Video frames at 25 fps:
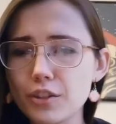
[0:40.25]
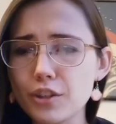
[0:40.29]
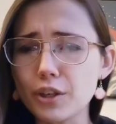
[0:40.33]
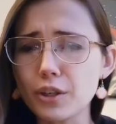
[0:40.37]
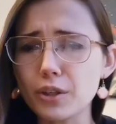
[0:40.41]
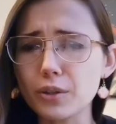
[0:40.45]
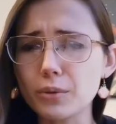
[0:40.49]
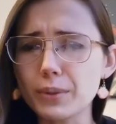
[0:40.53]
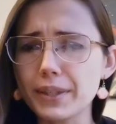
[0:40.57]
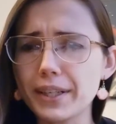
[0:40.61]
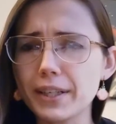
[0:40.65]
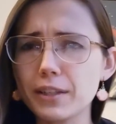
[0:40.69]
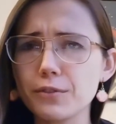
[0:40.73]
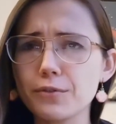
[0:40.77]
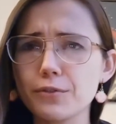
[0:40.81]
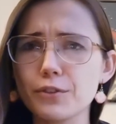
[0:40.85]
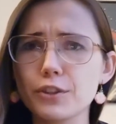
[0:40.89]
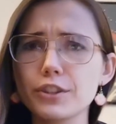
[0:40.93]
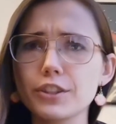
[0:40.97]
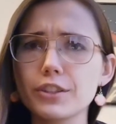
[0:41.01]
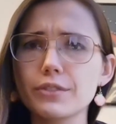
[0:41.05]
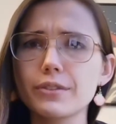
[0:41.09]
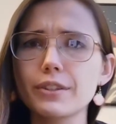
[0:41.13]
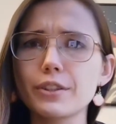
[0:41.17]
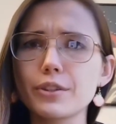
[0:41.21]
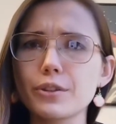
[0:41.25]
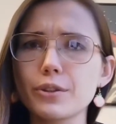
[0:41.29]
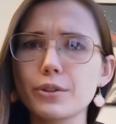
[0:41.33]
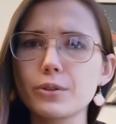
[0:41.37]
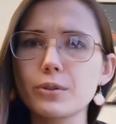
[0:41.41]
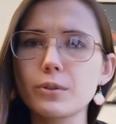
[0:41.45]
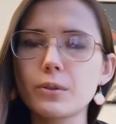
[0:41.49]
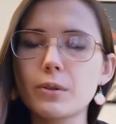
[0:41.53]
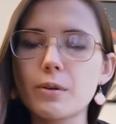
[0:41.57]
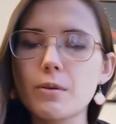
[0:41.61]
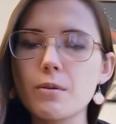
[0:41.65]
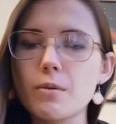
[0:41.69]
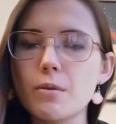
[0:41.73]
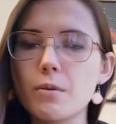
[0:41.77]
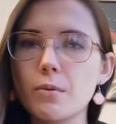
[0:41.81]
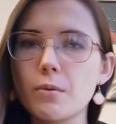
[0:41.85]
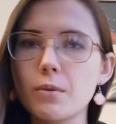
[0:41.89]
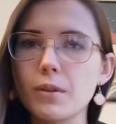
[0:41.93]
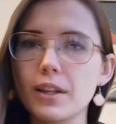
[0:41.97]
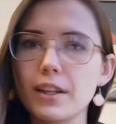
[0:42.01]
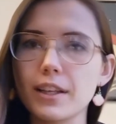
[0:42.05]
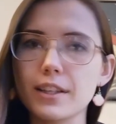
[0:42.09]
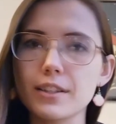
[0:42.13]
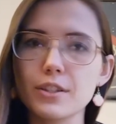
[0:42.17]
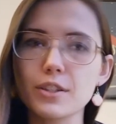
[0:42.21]
So without further ado,
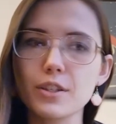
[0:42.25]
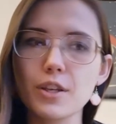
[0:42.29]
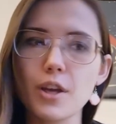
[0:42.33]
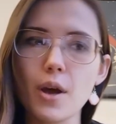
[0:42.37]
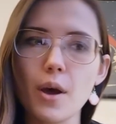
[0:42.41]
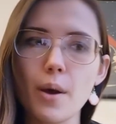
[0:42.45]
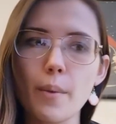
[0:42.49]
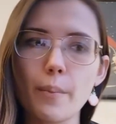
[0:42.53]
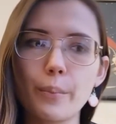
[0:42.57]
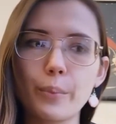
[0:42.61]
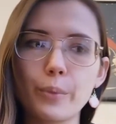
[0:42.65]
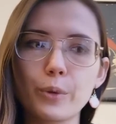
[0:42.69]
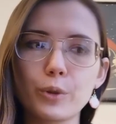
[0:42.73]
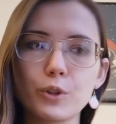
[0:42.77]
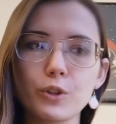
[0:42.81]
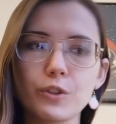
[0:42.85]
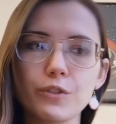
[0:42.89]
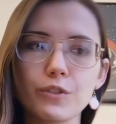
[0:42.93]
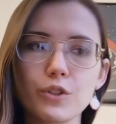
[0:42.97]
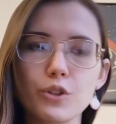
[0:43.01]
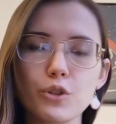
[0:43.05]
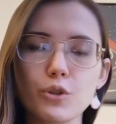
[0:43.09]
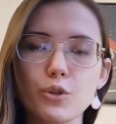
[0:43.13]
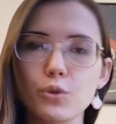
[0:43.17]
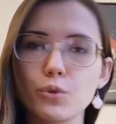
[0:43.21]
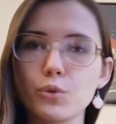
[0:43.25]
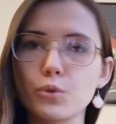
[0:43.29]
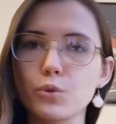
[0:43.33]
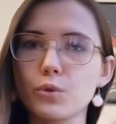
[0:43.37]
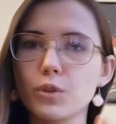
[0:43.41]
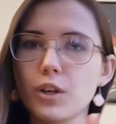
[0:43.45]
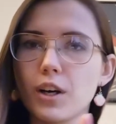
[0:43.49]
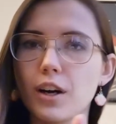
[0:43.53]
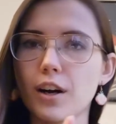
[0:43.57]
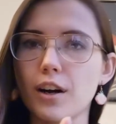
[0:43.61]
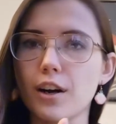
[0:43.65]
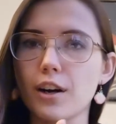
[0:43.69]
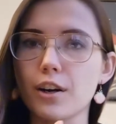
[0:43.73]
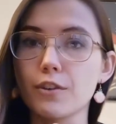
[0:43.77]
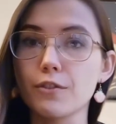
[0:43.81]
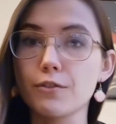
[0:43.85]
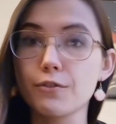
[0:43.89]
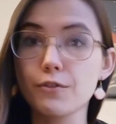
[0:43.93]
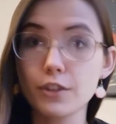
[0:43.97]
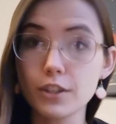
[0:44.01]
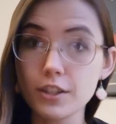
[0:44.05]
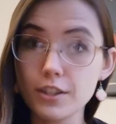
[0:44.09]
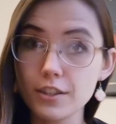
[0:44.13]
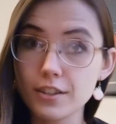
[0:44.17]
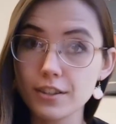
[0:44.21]
let's move to our
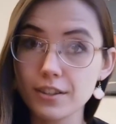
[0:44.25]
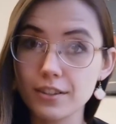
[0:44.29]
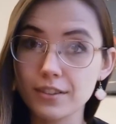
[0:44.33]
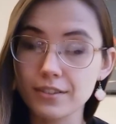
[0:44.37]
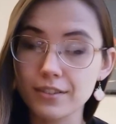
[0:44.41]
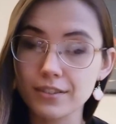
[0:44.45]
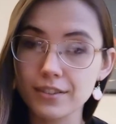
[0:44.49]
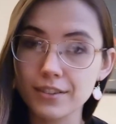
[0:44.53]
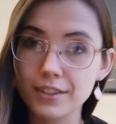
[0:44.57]
first